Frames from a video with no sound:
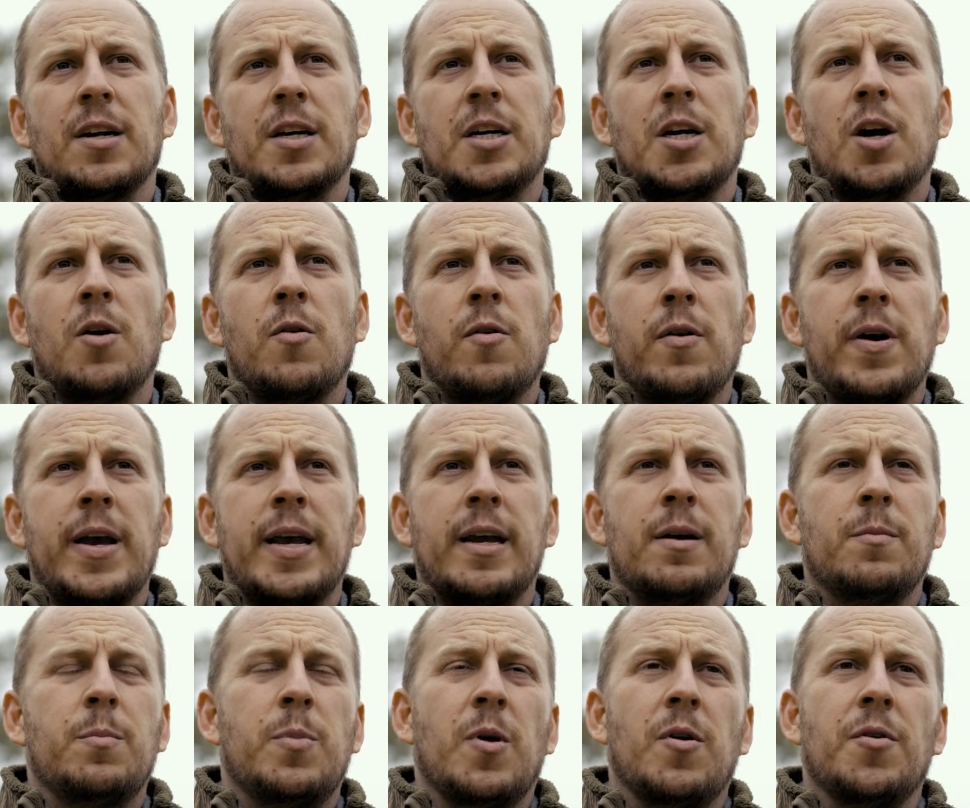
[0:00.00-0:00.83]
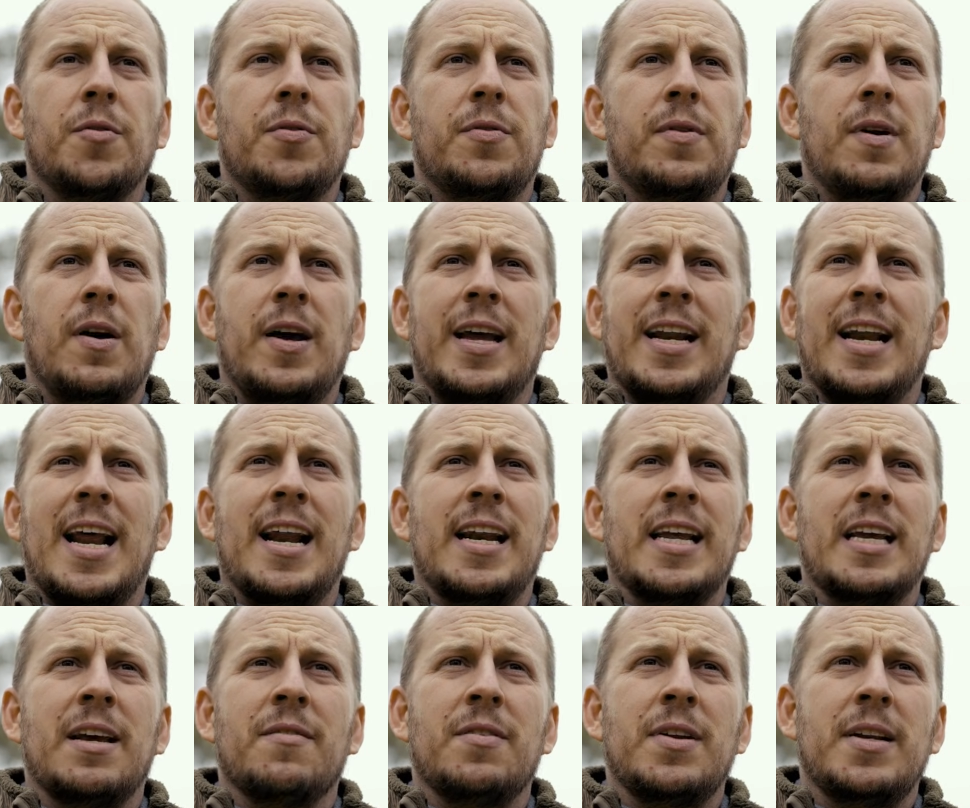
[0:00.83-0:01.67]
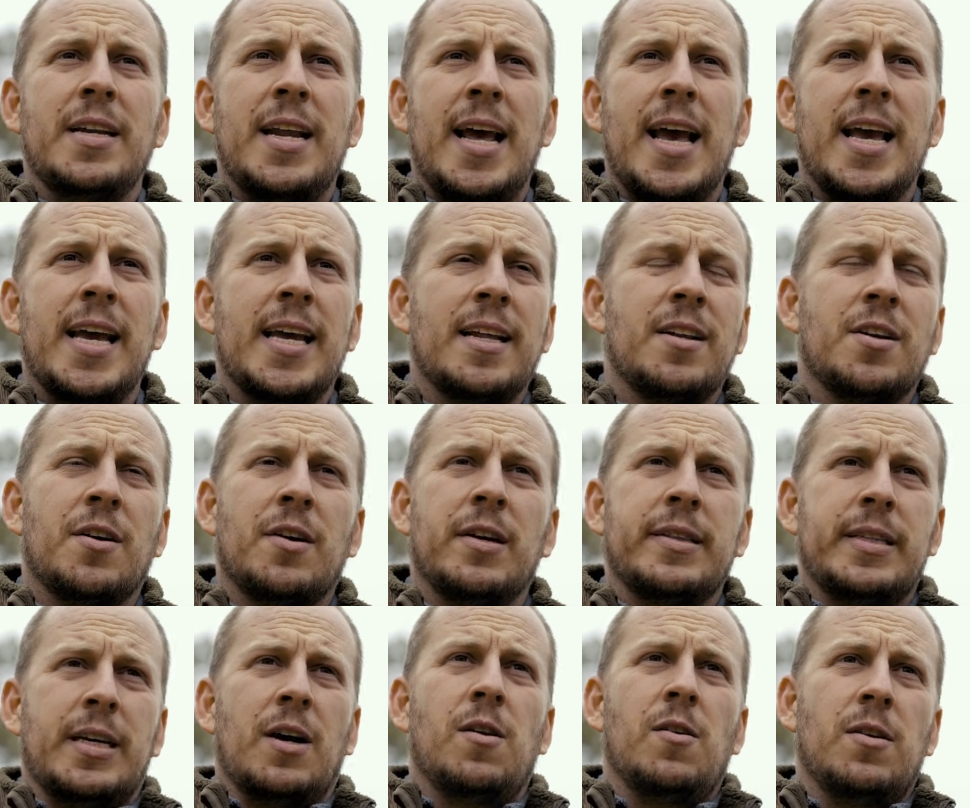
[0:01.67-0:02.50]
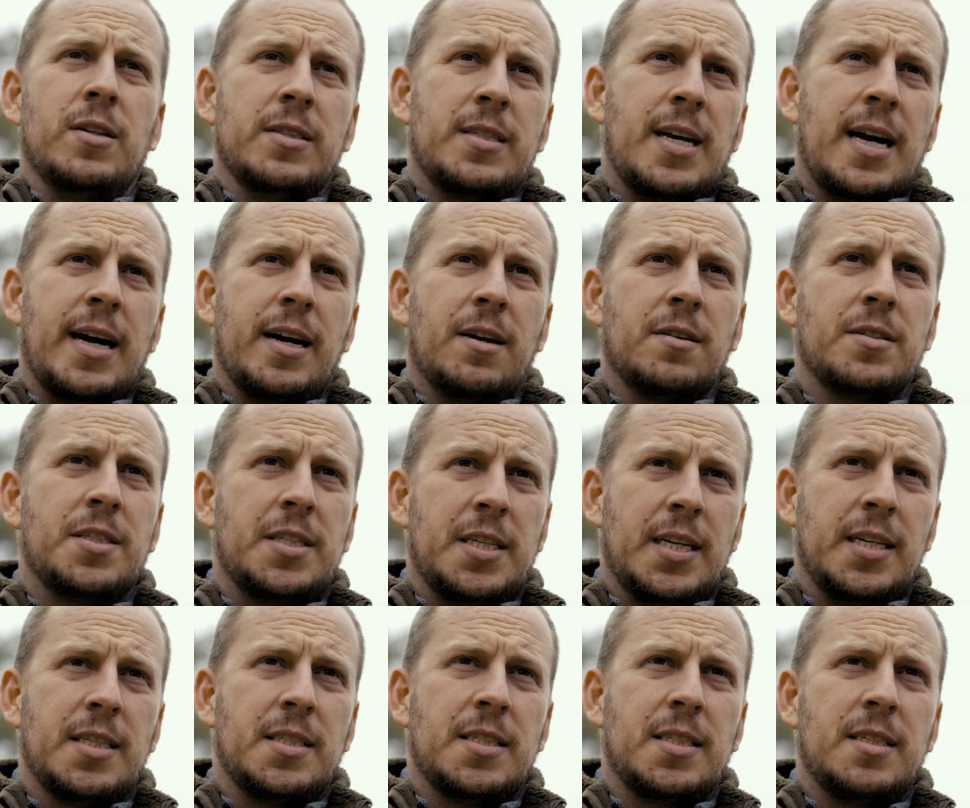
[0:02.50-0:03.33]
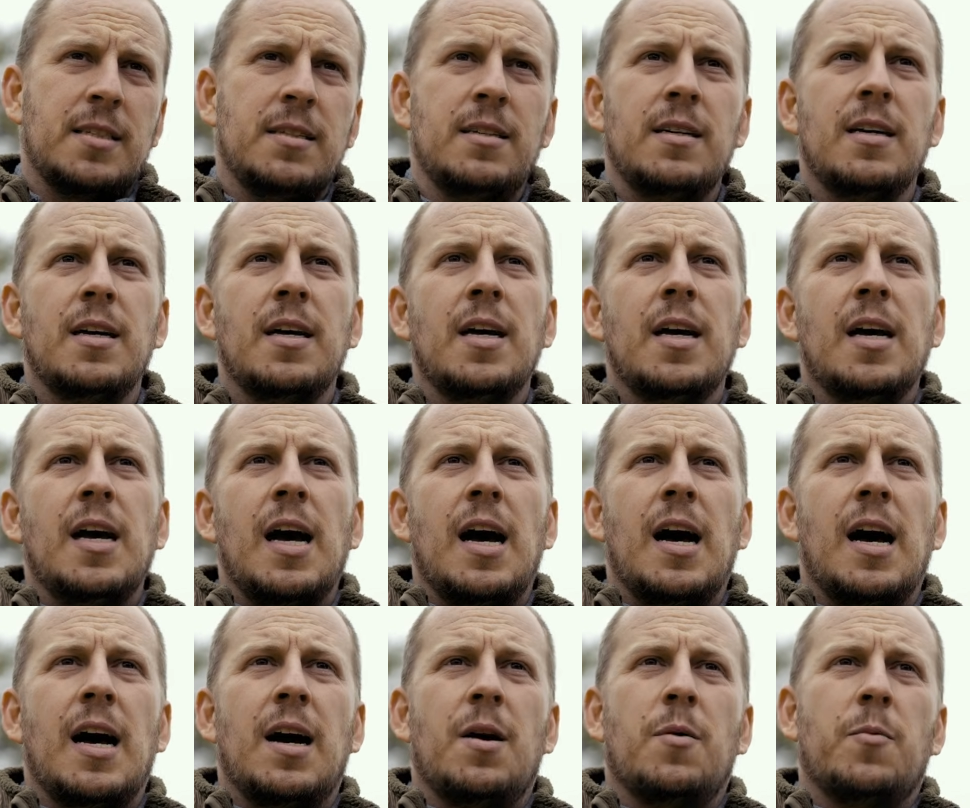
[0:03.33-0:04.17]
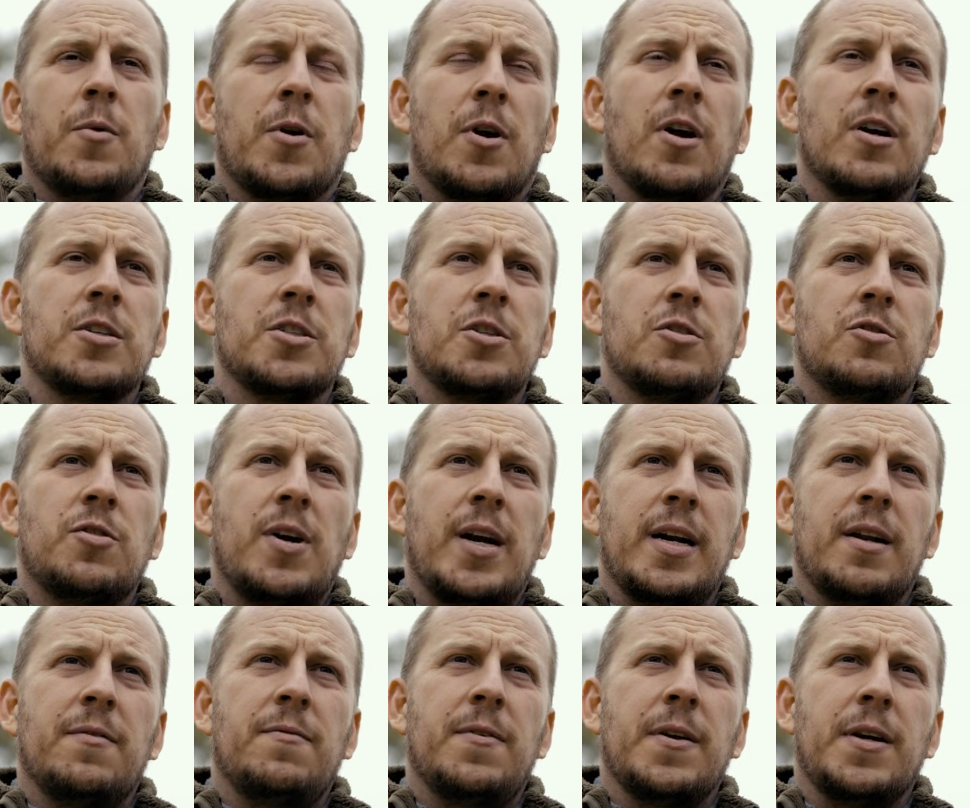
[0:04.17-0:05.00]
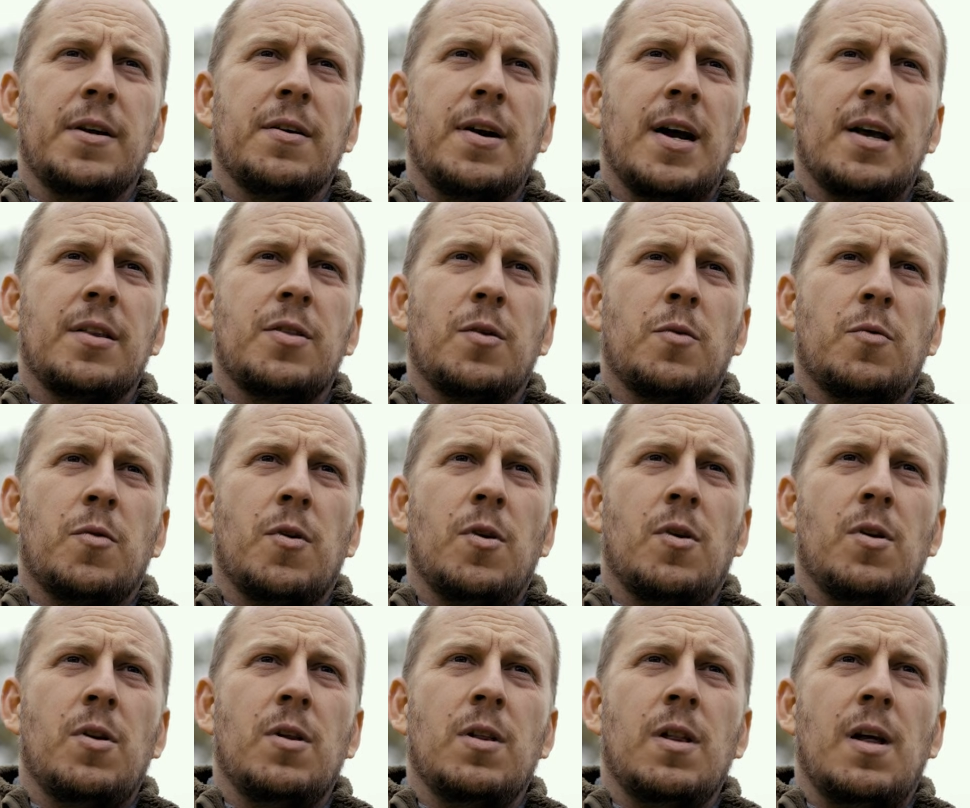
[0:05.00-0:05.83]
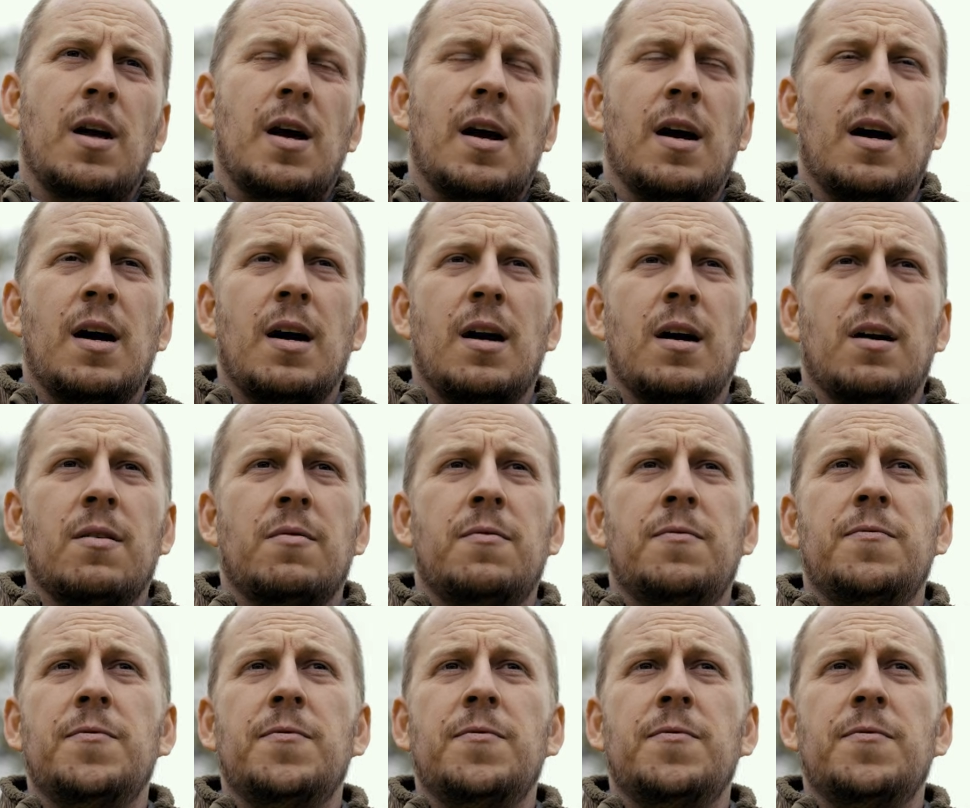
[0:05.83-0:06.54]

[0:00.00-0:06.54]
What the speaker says: are going, both in any given day and during the whole entire season. We're also trying to figure out the role of